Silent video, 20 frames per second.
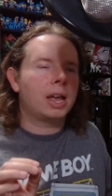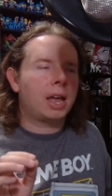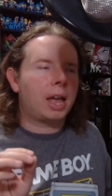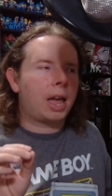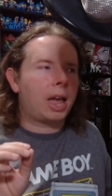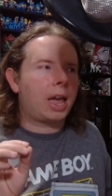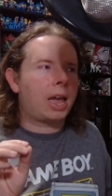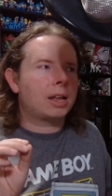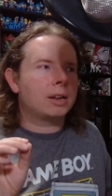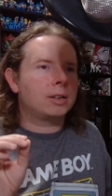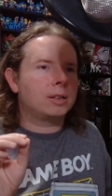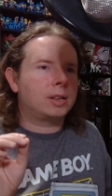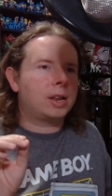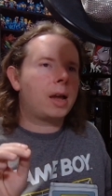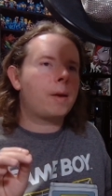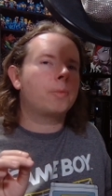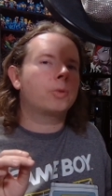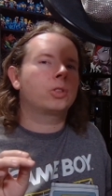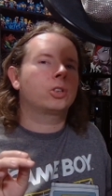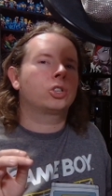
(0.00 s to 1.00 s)
and
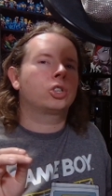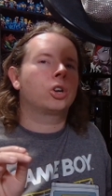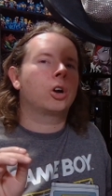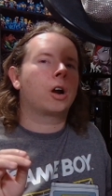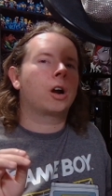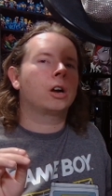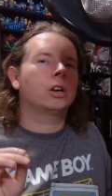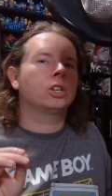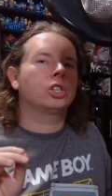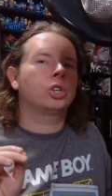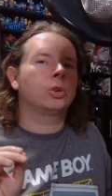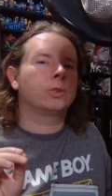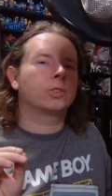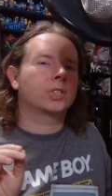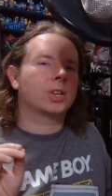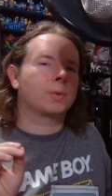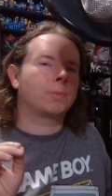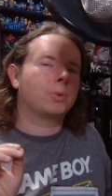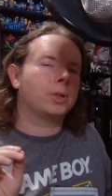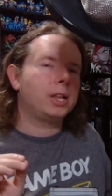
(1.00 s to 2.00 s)
Depth Charge, who is
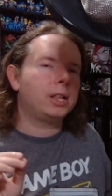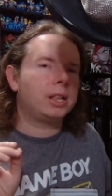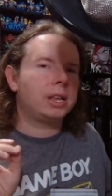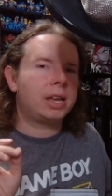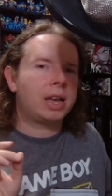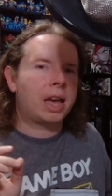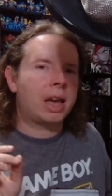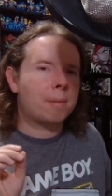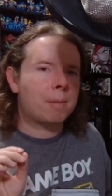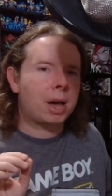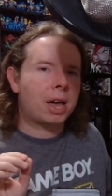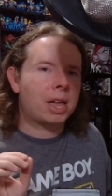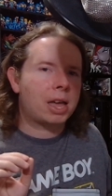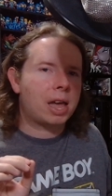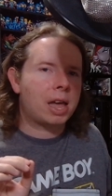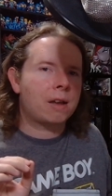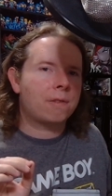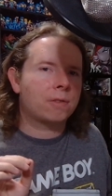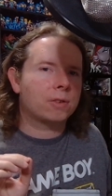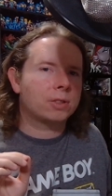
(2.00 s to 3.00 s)
completely
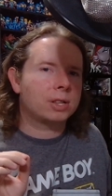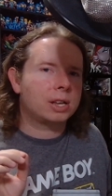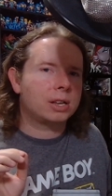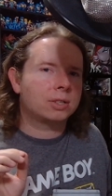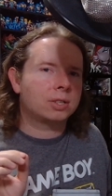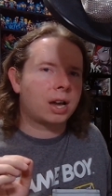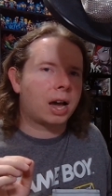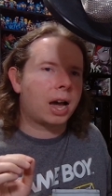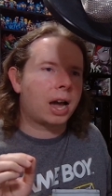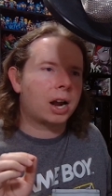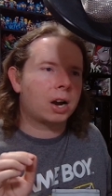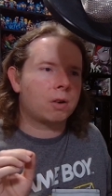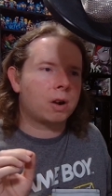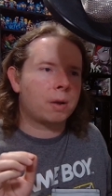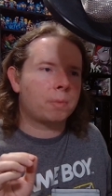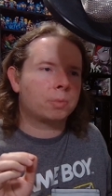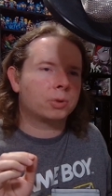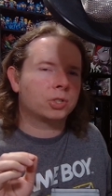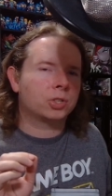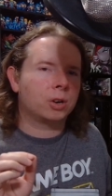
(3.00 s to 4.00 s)
MIA for the entire
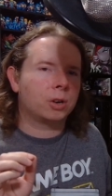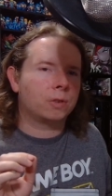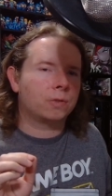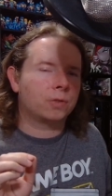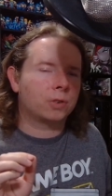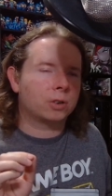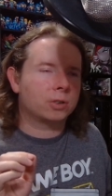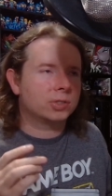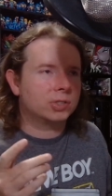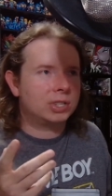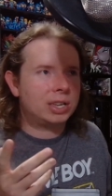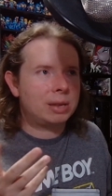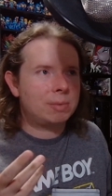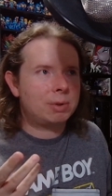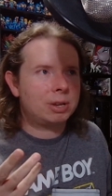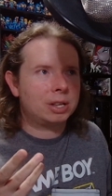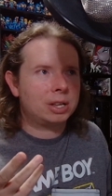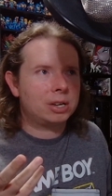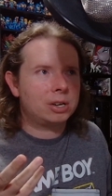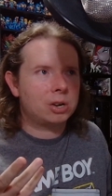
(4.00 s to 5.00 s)
episode for
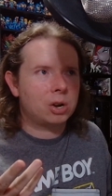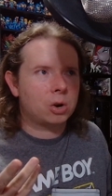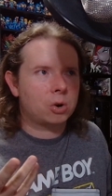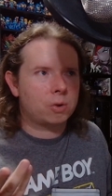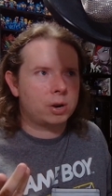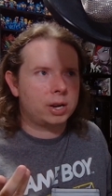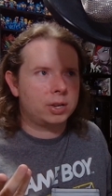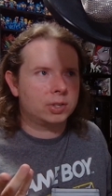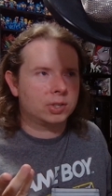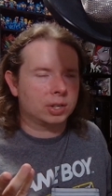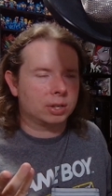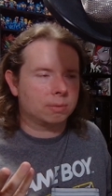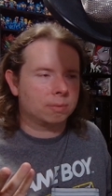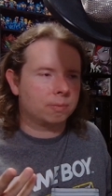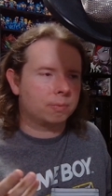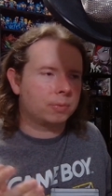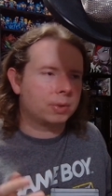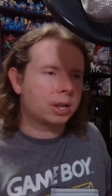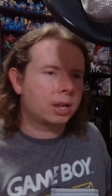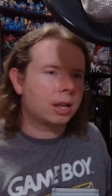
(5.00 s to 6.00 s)
seemingly no reason.
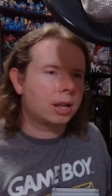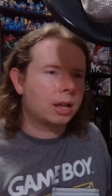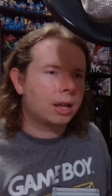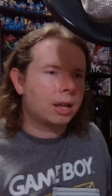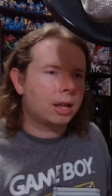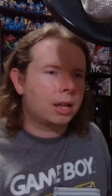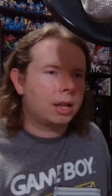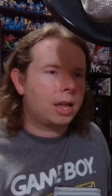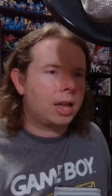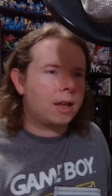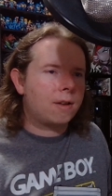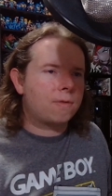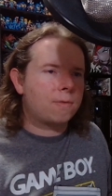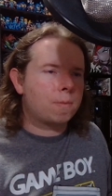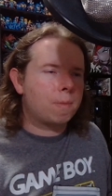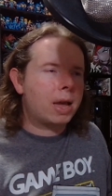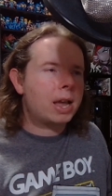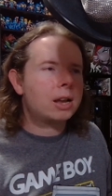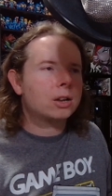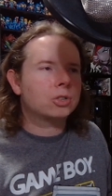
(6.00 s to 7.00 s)
If
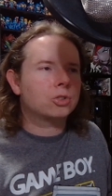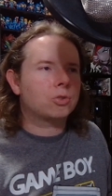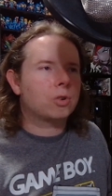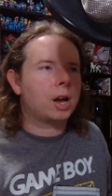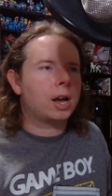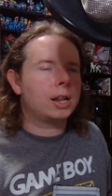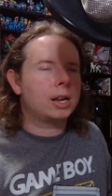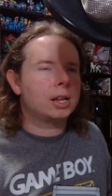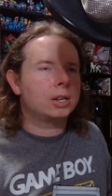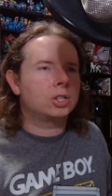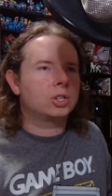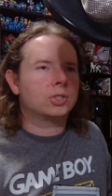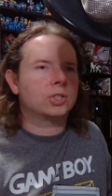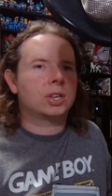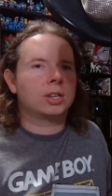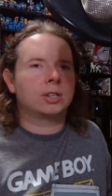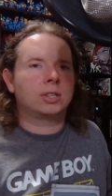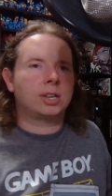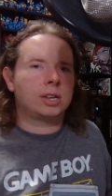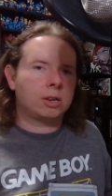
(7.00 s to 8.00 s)
Megatron had just
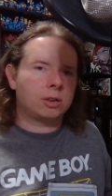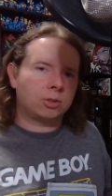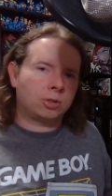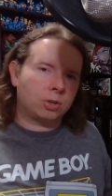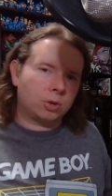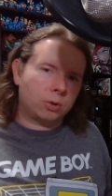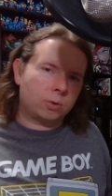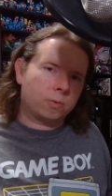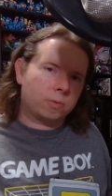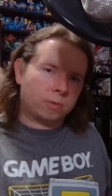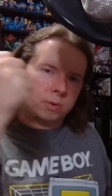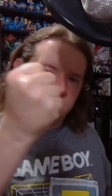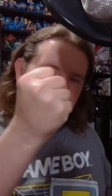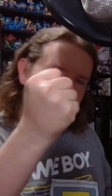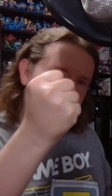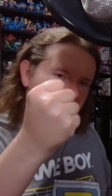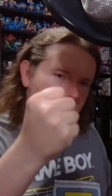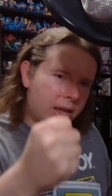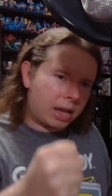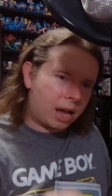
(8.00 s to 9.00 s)
continued to
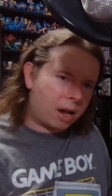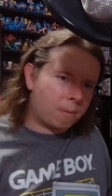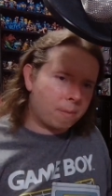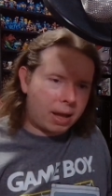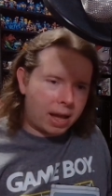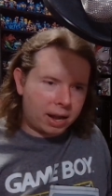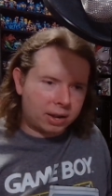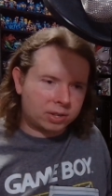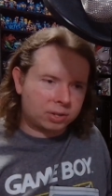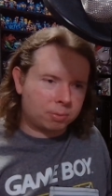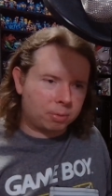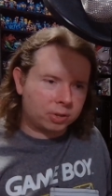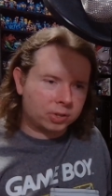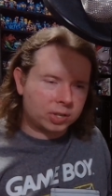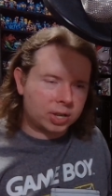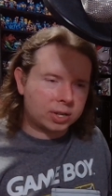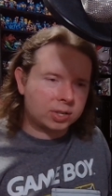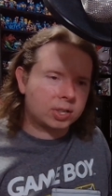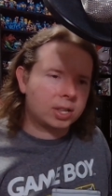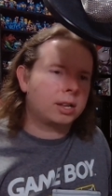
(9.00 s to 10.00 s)
knock out
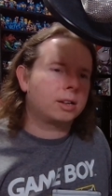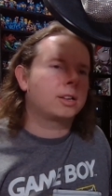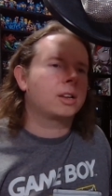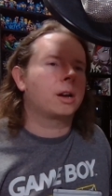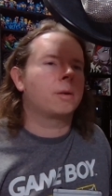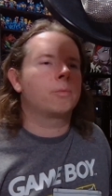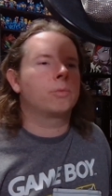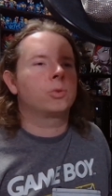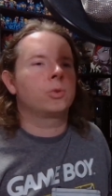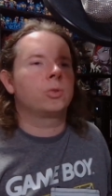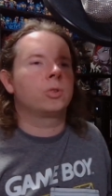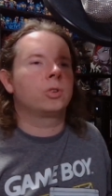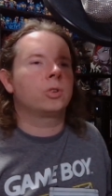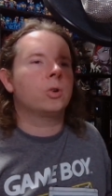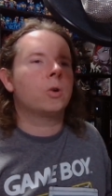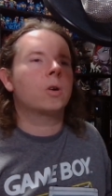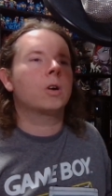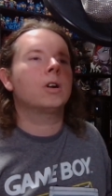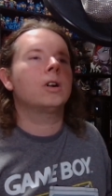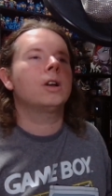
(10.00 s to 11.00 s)
Maximals as they had come through the
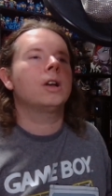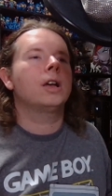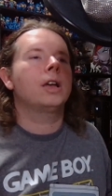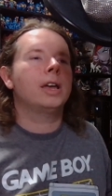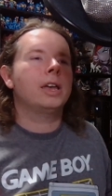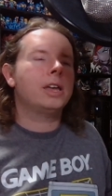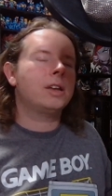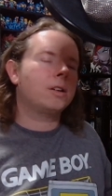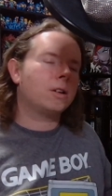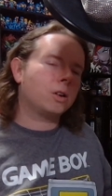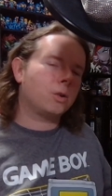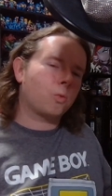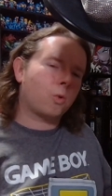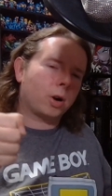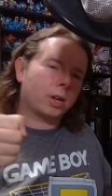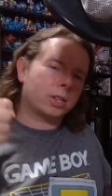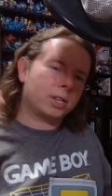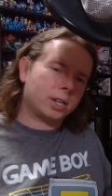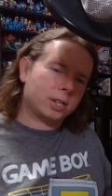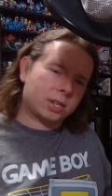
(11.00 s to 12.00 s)
door, he could have
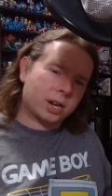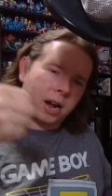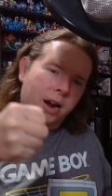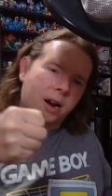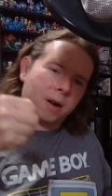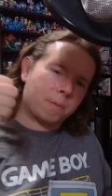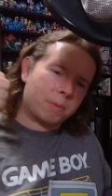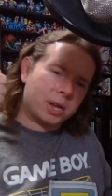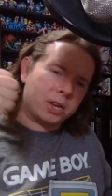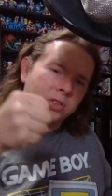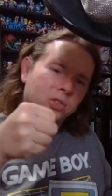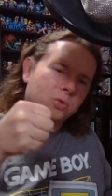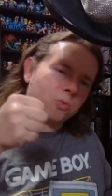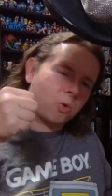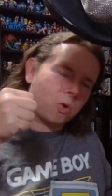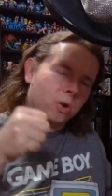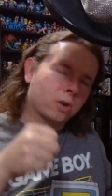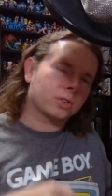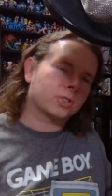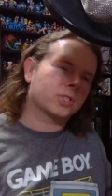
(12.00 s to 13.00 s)
won the entire Beast
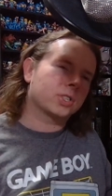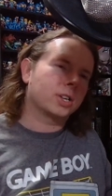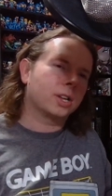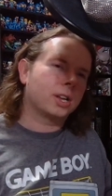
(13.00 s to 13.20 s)
Wars.